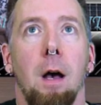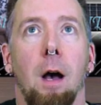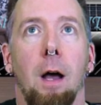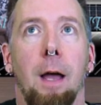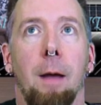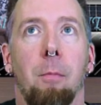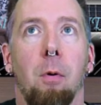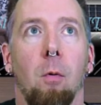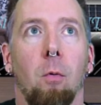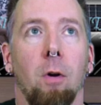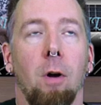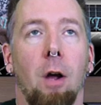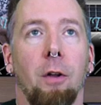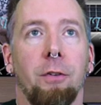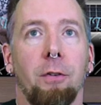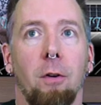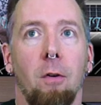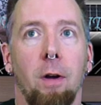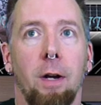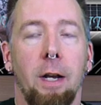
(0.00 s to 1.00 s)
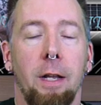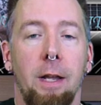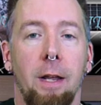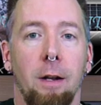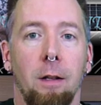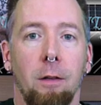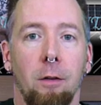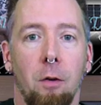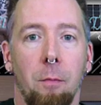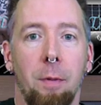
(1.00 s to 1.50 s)
But we're also going to get
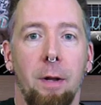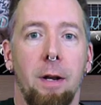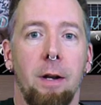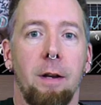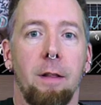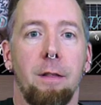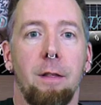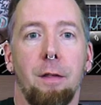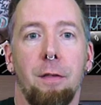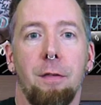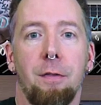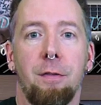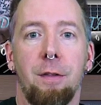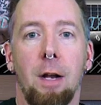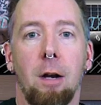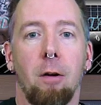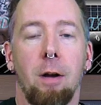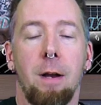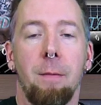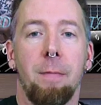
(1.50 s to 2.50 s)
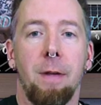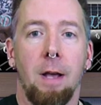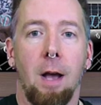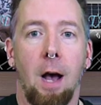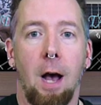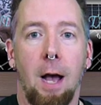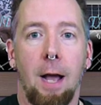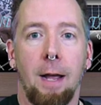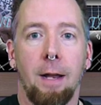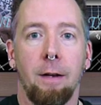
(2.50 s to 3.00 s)
a little bit into the theory
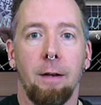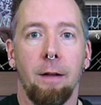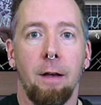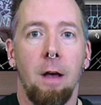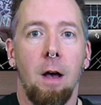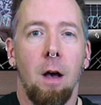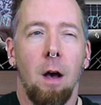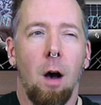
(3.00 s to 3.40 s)
behind